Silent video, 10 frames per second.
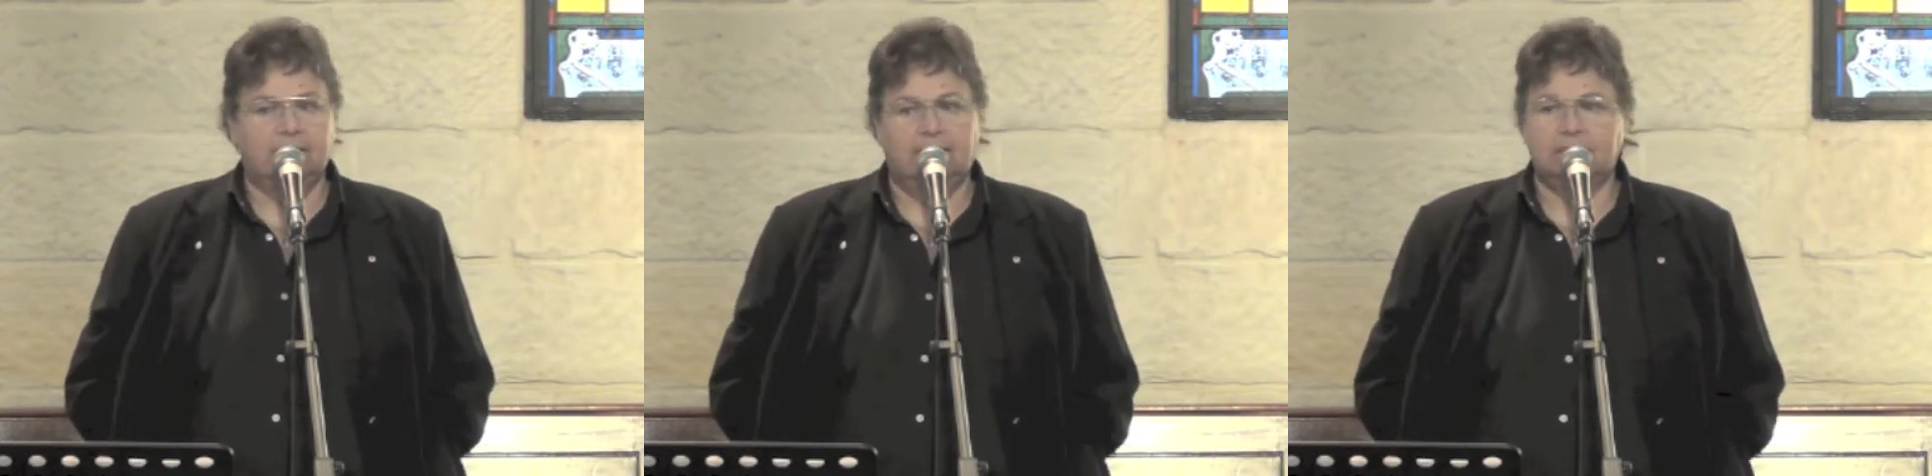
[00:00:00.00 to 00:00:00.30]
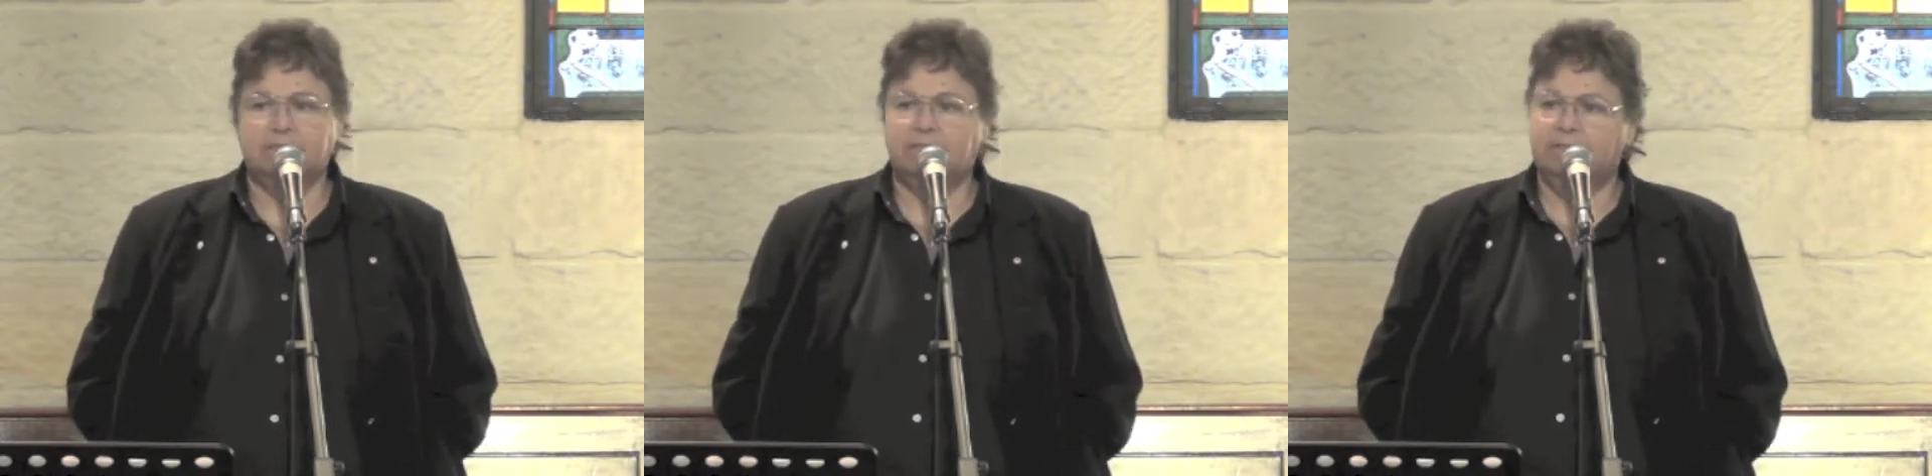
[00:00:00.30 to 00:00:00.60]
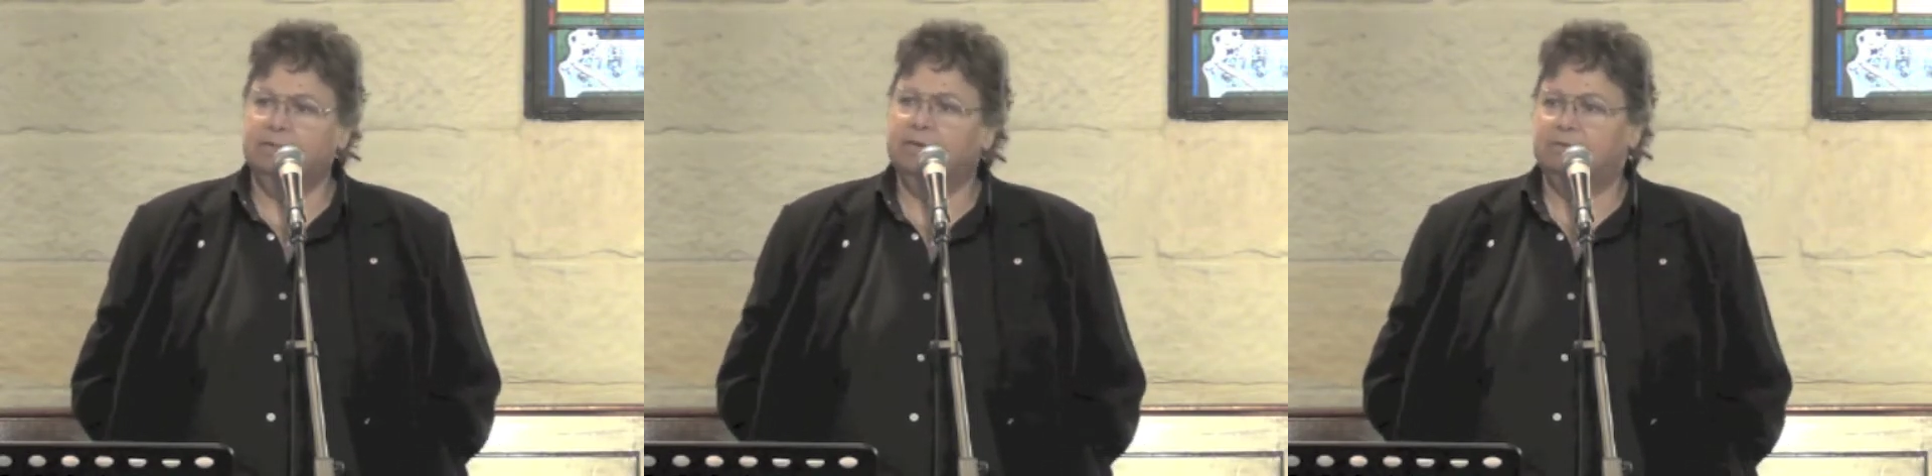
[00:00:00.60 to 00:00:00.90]
the
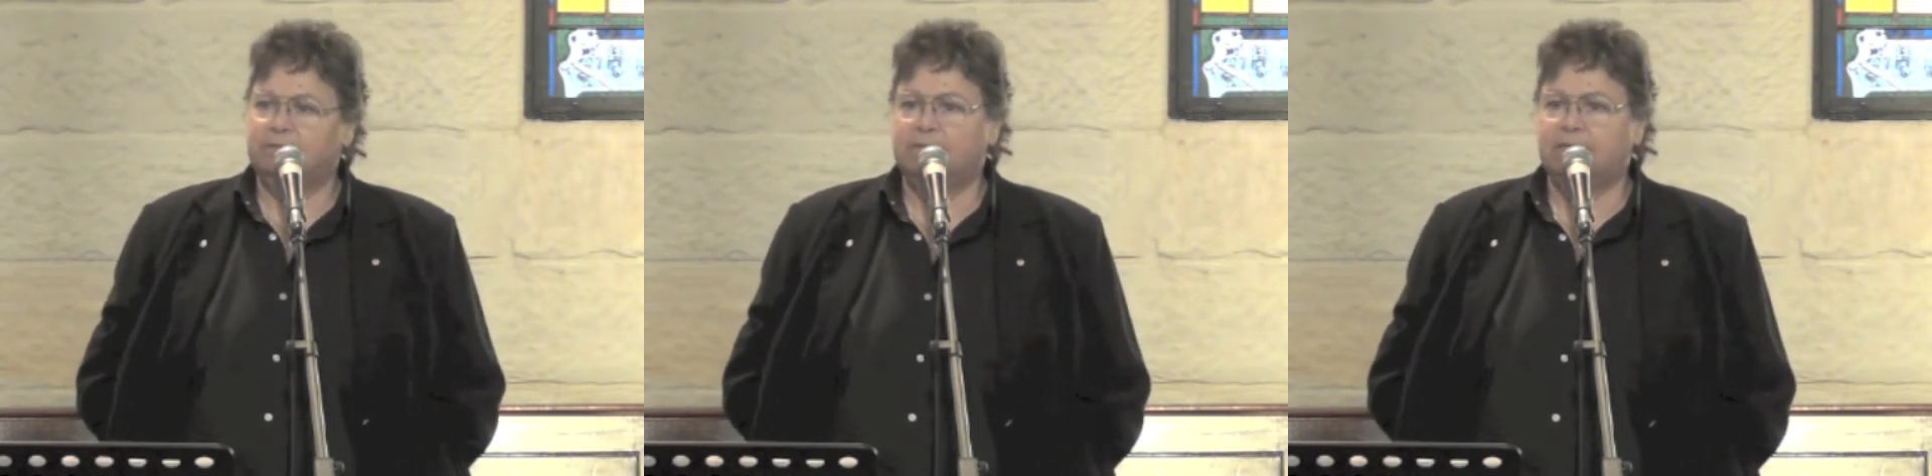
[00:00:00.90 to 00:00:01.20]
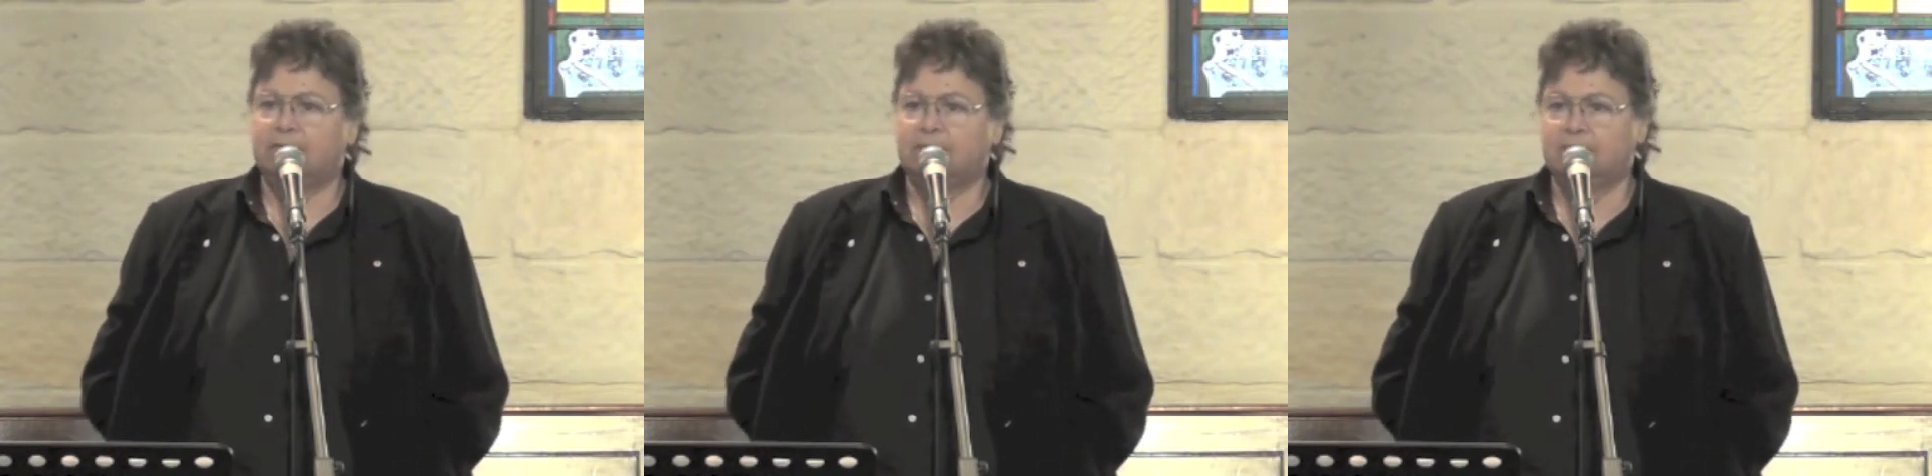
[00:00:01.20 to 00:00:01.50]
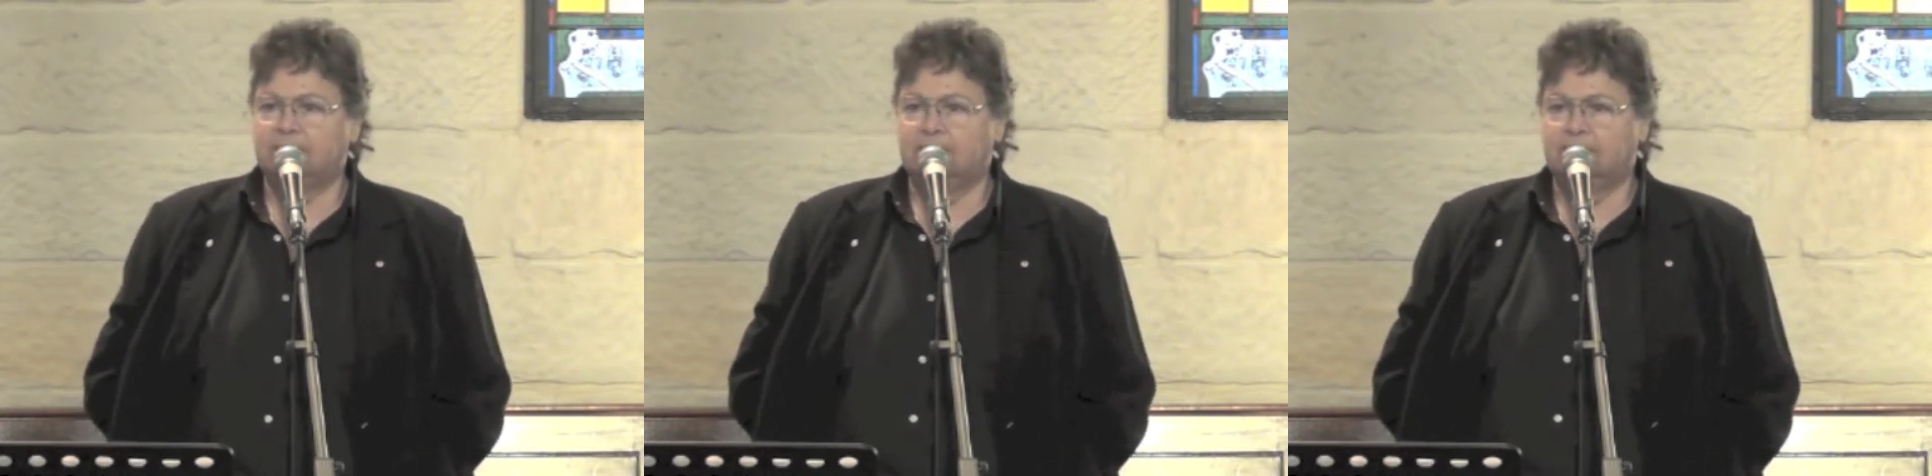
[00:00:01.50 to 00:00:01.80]
last 200
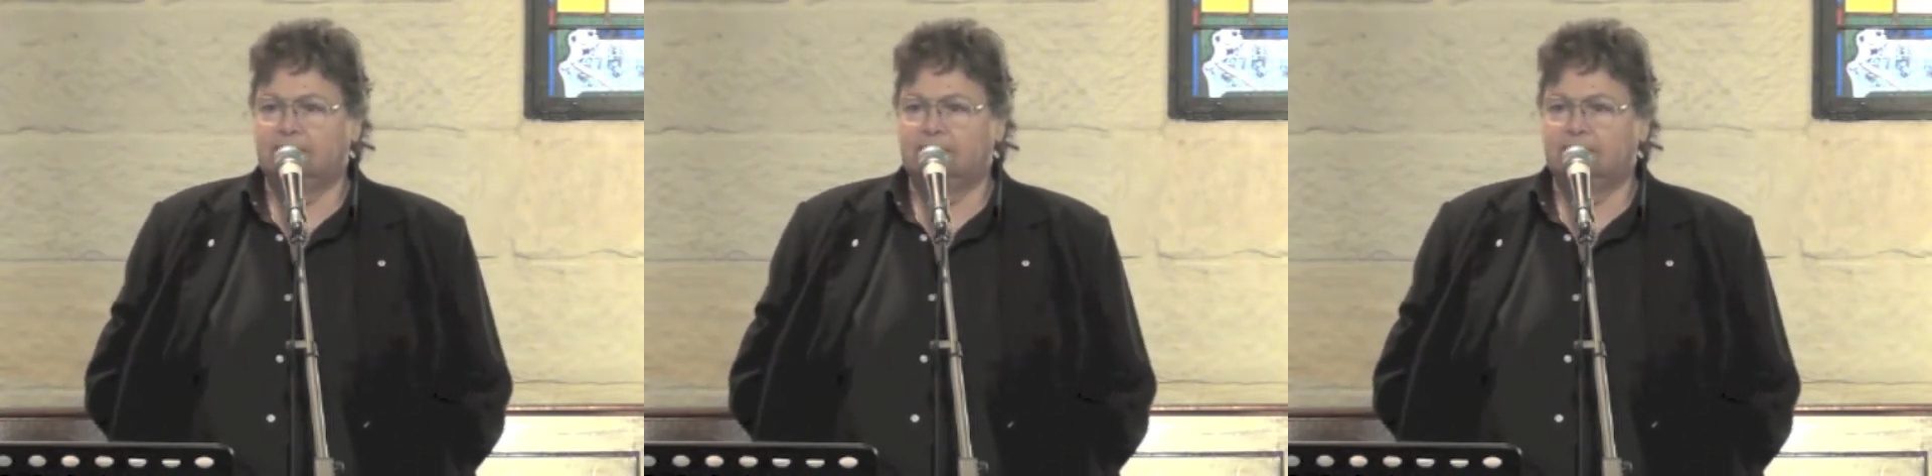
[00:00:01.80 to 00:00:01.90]
years.